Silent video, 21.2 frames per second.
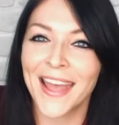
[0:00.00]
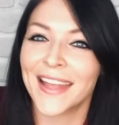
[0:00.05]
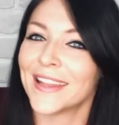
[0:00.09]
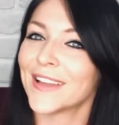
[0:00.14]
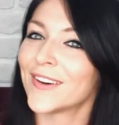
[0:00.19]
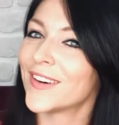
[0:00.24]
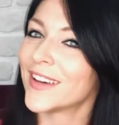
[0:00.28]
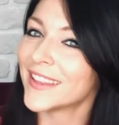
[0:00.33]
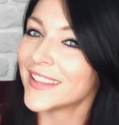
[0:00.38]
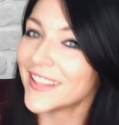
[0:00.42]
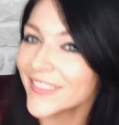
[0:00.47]

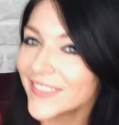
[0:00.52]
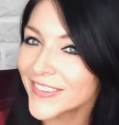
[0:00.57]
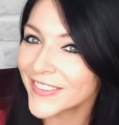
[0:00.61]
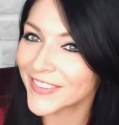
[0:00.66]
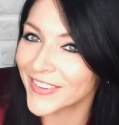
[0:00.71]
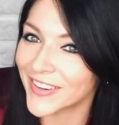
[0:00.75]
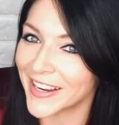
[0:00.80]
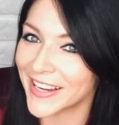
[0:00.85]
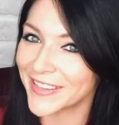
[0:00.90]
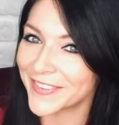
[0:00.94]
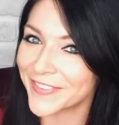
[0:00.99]
Now, another
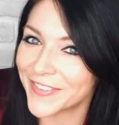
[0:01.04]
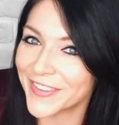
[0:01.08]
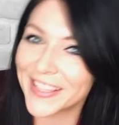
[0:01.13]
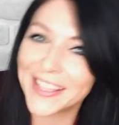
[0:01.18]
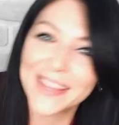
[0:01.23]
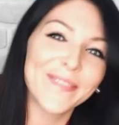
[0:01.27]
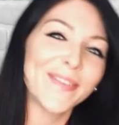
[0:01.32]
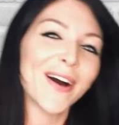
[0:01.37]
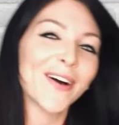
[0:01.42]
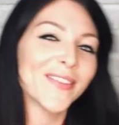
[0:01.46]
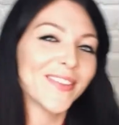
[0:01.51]
great thing
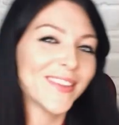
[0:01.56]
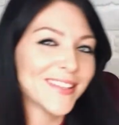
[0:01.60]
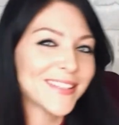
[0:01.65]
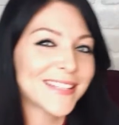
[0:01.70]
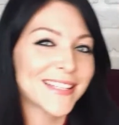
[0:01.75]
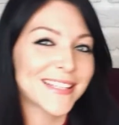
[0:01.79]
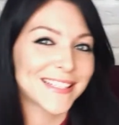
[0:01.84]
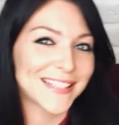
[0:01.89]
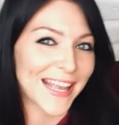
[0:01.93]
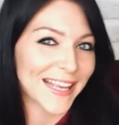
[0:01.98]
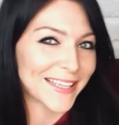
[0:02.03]
about this
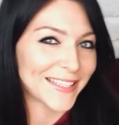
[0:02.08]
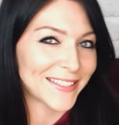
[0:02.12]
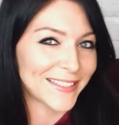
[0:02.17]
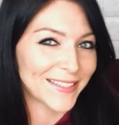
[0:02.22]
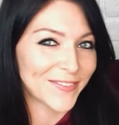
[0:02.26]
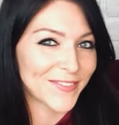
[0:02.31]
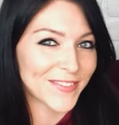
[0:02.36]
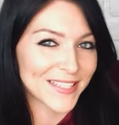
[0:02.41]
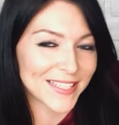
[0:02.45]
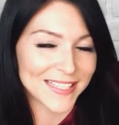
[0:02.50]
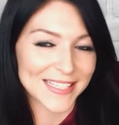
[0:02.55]

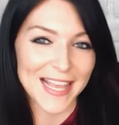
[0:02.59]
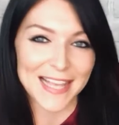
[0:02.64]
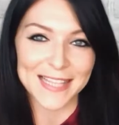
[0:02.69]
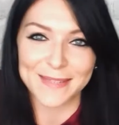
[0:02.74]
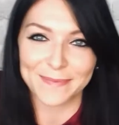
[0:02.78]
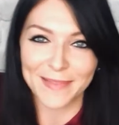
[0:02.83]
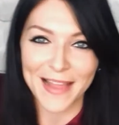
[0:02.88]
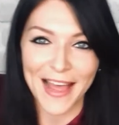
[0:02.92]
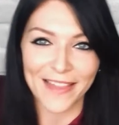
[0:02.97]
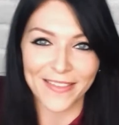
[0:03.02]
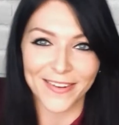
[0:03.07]
executive success
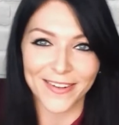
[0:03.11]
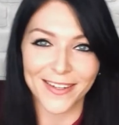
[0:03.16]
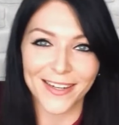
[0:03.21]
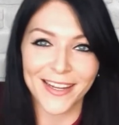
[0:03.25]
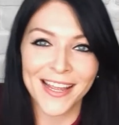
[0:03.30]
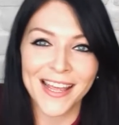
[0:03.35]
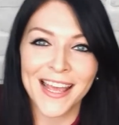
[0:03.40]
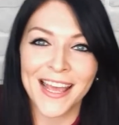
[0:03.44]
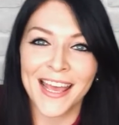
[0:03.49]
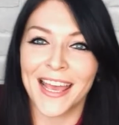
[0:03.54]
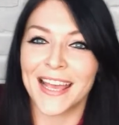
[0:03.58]
planner
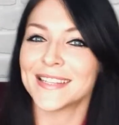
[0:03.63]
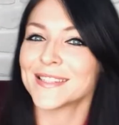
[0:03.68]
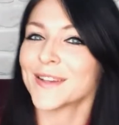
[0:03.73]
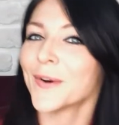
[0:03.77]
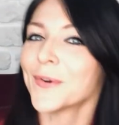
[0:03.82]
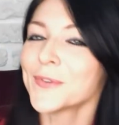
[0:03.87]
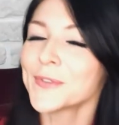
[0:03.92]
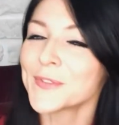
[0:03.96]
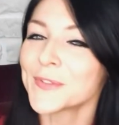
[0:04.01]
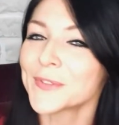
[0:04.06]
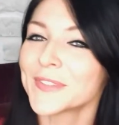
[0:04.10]
is
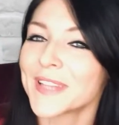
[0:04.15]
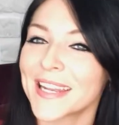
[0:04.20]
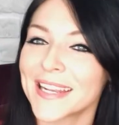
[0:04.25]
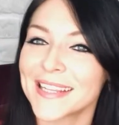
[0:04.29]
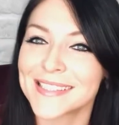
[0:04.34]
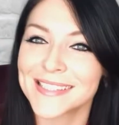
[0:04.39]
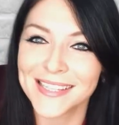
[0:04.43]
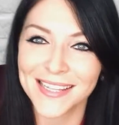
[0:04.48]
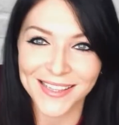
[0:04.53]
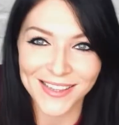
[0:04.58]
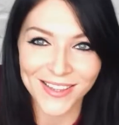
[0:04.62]
also that
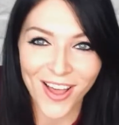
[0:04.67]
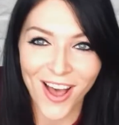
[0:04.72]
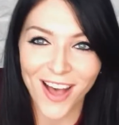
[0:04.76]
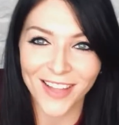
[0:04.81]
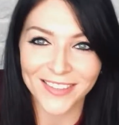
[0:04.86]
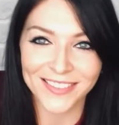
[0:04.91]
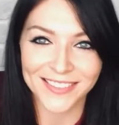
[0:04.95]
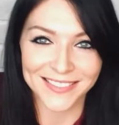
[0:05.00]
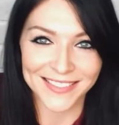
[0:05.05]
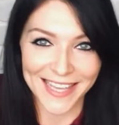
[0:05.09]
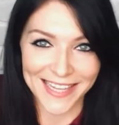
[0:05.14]
it's
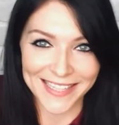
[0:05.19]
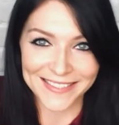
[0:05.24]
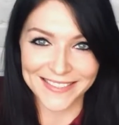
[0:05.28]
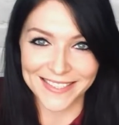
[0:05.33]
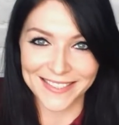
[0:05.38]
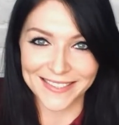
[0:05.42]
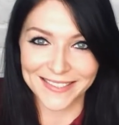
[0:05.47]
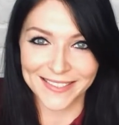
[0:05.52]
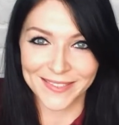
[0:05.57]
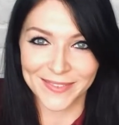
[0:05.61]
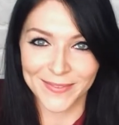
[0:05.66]
not
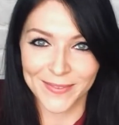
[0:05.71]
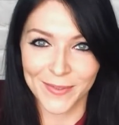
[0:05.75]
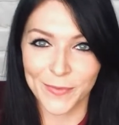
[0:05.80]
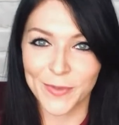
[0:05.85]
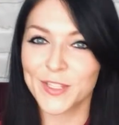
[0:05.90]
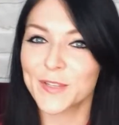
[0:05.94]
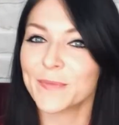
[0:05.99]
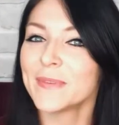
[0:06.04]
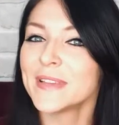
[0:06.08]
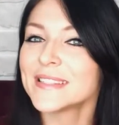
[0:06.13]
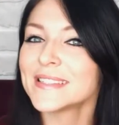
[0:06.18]
dated,
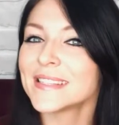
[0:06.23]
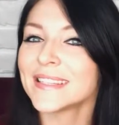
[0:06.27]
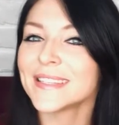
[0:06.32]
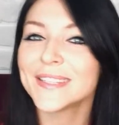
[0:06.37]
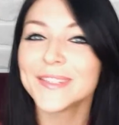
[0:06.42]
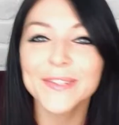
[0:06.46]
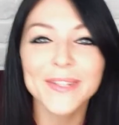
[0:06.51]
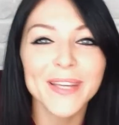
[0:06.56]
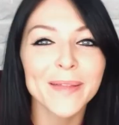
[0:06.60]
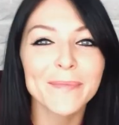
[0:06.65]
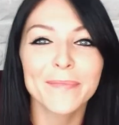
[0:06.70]
which means that
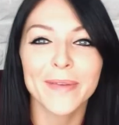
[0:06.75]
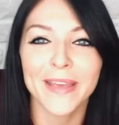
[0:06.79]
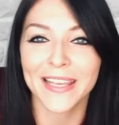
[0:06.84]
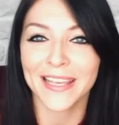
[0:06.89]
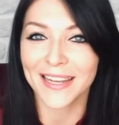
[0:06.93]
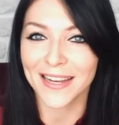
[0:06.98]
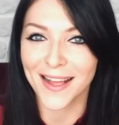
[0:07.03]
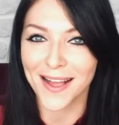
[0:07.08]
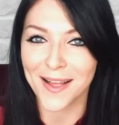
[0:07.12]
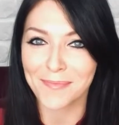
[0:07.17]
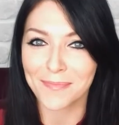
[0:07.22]
you can pick
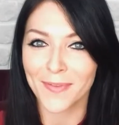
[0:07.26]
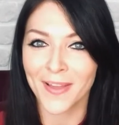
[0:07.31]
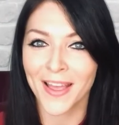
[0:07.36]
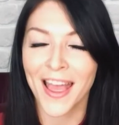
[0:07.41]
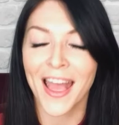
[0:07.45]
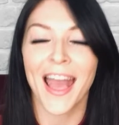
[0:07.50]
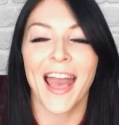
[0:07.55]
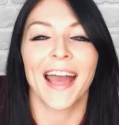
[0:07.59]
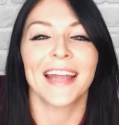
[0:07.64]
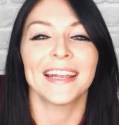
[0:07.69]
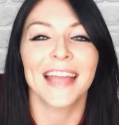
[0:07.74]
it up
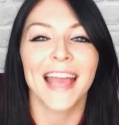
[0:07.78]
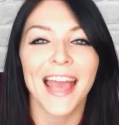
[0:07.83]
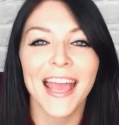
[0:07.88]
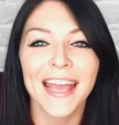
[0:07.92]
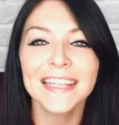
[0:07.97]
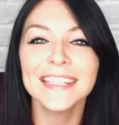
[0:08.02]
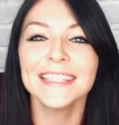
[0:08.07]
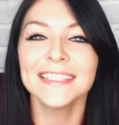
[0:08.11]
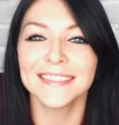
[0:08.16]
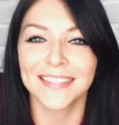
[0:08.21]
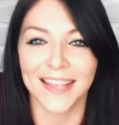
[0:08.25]
at
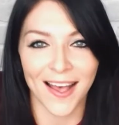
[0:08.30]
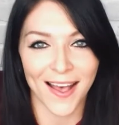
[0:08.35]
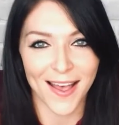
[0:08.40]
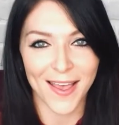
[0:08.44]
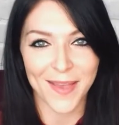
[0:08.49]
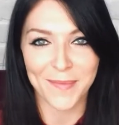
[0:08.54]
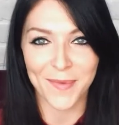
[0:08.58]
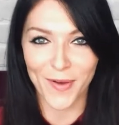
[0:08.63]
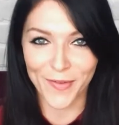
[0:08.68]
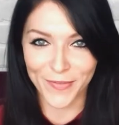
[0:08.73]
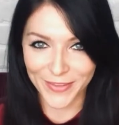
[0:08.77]
any
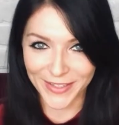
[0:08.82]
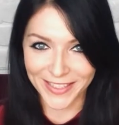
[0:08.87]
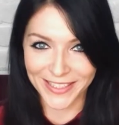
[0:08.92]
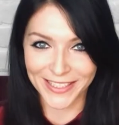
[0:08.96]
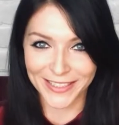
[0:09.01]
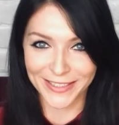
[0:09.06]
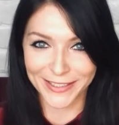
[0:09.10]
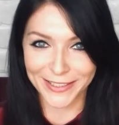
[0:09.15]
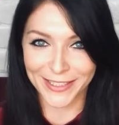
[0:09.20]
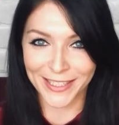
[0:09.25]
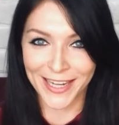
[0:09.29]
time of the
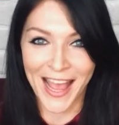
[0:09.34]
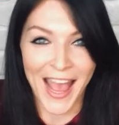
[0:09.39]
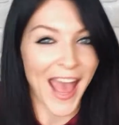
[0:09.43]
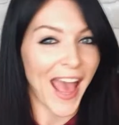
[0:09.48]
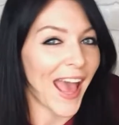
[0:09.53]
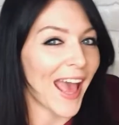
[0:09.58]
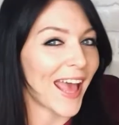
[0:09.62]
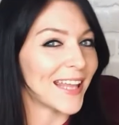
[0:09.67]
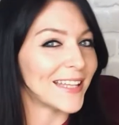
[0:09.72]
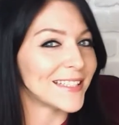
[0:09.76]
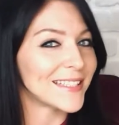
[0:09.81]
year
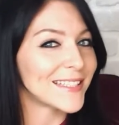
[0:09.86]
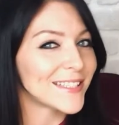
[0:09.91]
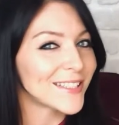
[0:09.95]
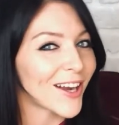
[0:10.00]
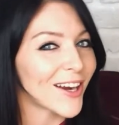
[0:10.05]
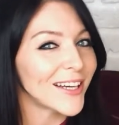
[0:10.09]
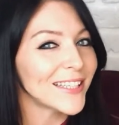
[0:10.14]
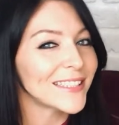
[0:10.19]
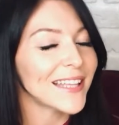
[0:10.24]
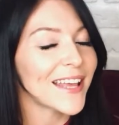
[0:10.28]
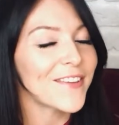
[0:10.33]
and
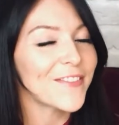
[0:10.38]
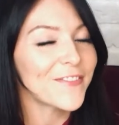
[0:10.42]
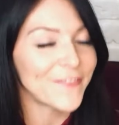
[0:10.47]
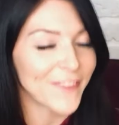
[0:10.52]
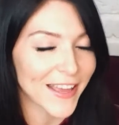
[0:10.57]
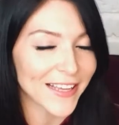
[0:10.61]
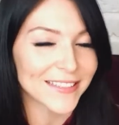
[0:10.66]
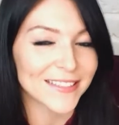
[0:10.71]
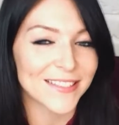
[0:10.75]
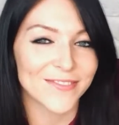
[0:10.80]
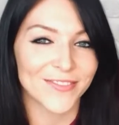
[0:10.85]
start
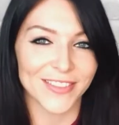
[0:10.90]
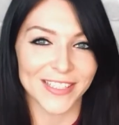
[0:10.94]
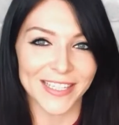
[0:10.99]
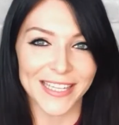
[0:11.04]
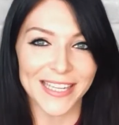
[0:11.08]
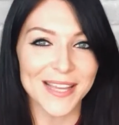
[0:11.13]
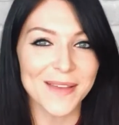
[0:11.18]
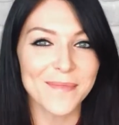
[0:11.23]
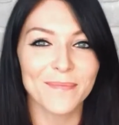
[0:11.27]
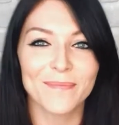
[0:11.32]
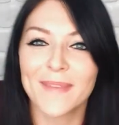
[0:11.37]

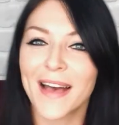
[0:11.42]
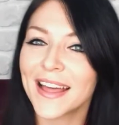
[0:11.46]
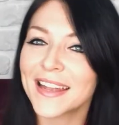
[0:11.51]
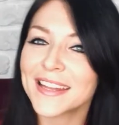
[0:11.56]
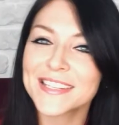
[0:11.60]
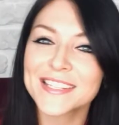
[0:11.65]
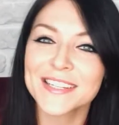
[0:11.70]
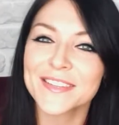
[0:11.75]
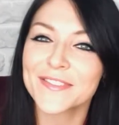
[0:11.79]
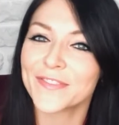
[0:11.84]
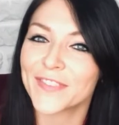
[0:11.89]
effectively
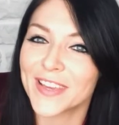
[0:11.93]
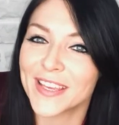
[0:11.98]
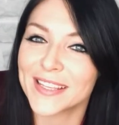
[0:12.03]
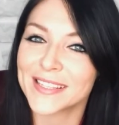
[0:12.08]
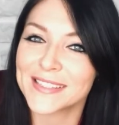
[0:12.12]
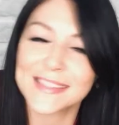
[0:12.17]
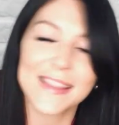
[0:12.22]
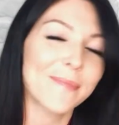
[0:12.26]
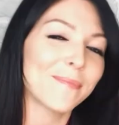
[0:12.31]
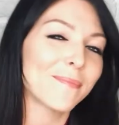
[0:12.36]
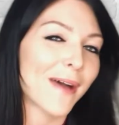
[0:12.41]
managing
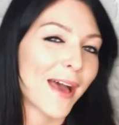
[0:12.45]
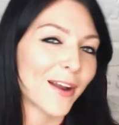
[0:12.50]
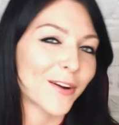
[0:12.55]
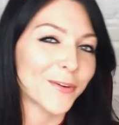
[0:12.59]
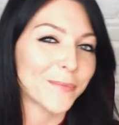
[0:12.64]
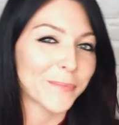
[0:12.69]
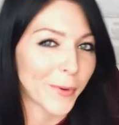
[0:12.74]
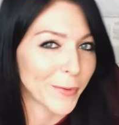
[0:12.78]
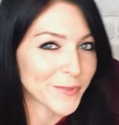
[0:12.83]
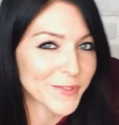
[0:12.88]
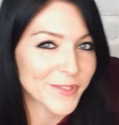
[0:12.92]
things that
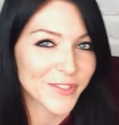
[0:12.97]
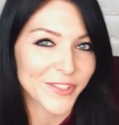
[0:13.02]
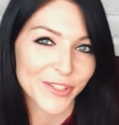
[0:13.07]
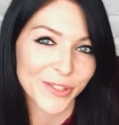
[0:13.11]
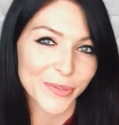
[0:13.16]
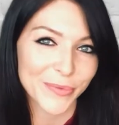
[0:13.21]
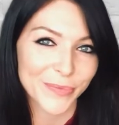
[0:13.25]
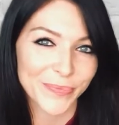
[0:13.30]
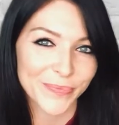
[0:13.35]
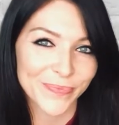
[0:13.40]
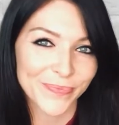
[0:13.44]
matter most to
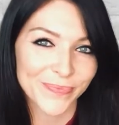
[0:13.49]
you.